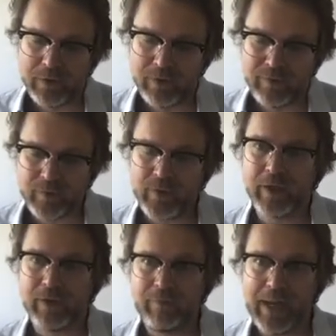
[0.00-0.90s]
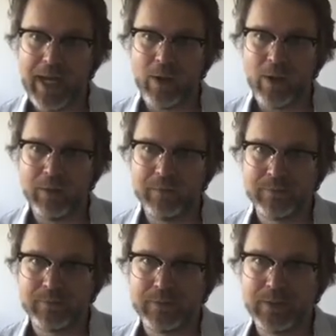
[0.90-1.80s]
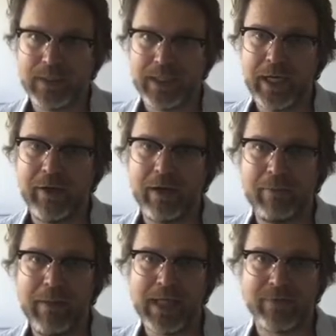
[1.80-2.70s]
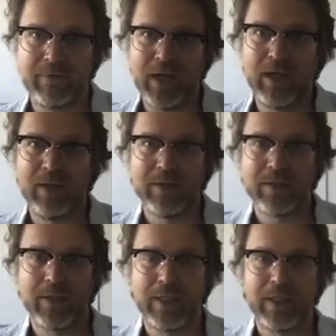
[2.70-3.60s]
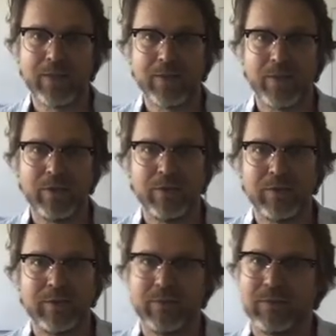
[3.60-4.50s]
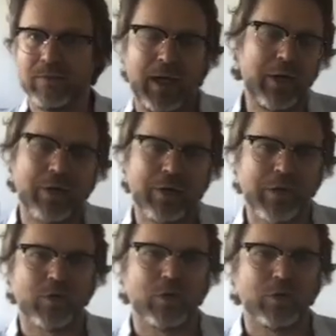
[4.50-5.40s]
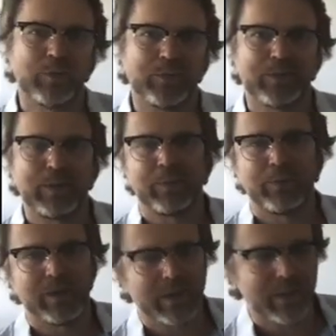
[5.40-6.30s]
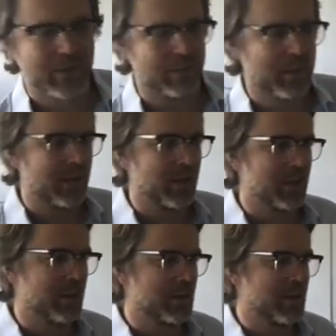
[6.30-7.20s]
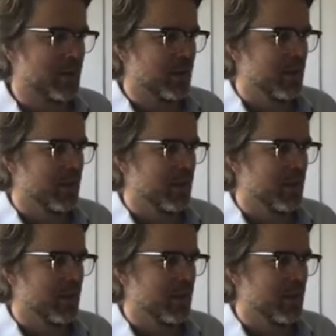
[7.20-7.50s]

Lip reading: if you've got enough power to carry out mass violence against certain minority groups, people with disabilities,